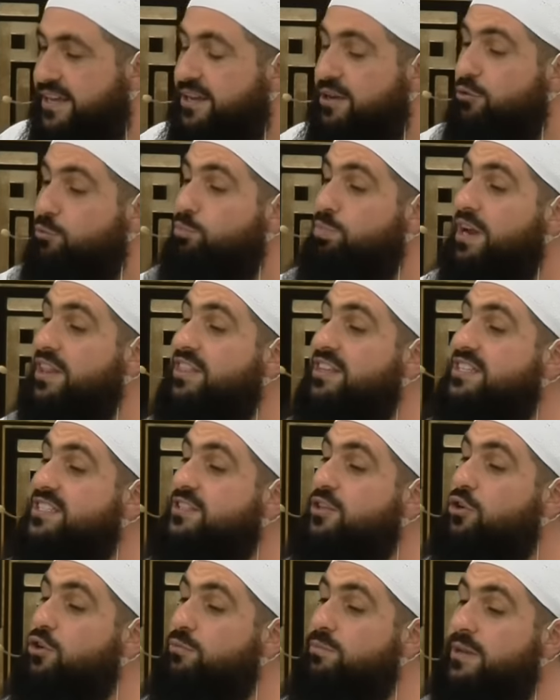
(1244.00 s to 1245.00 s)
Brothers
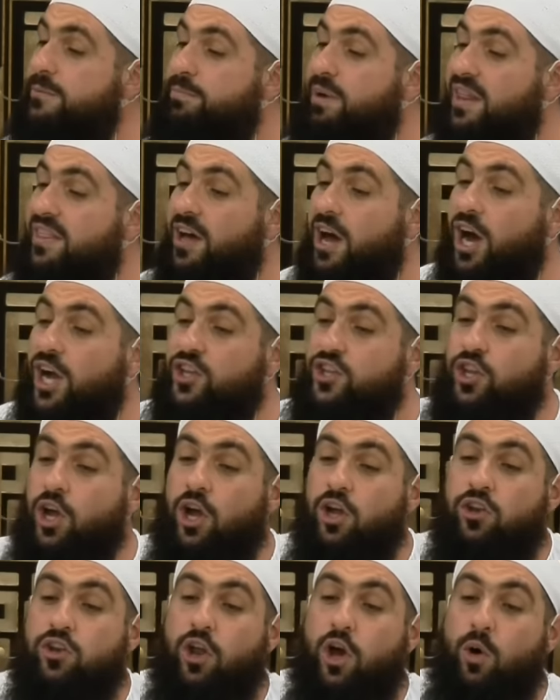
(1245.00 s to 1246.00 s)
told me, Brother, I
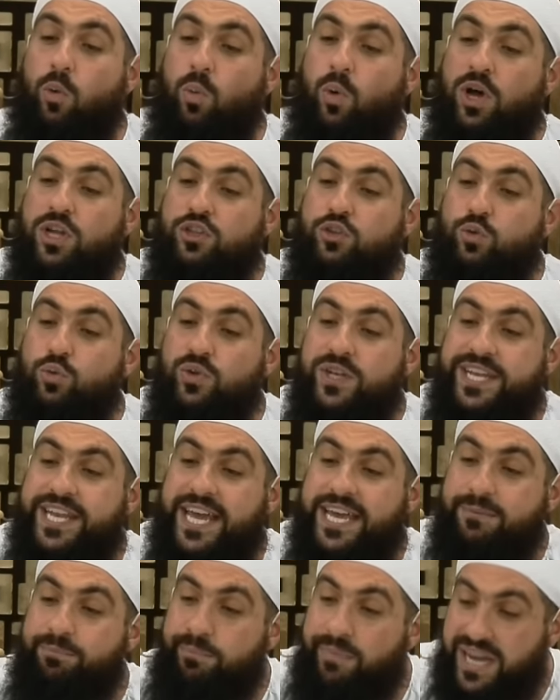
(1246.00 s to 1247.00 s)
don't know what to
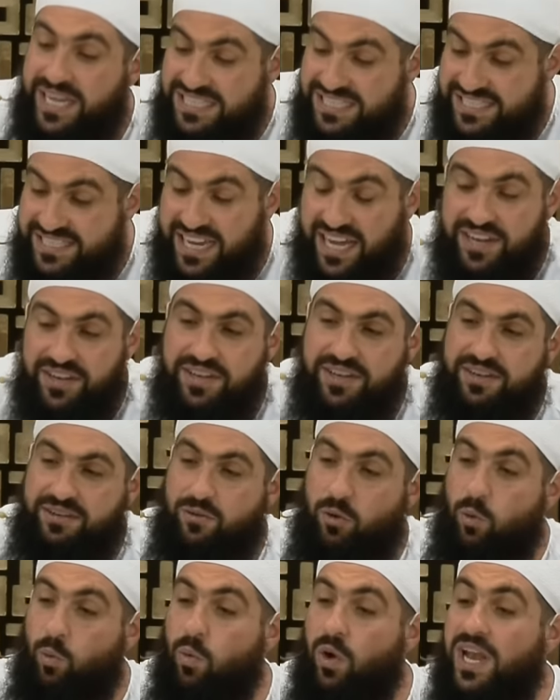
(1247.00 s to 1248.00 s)
name my son.
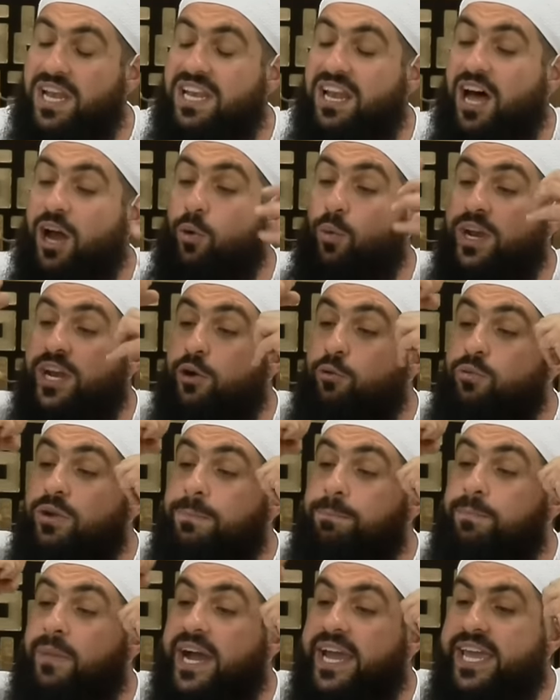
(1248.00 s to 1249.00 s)
Wallah, I want to
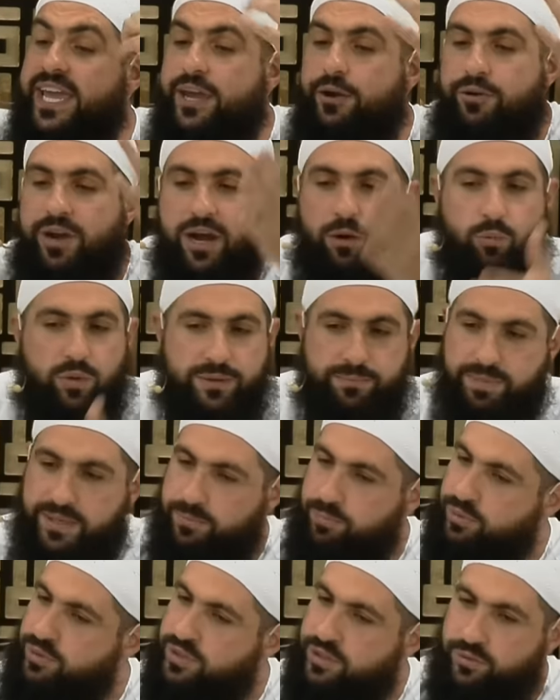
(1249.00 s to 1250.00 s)
rip my hair out when
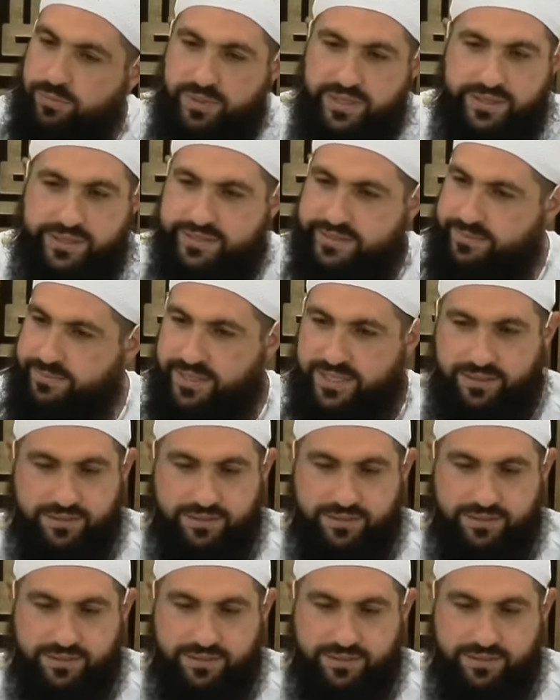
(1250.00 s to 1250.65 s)
people tell me this. Man.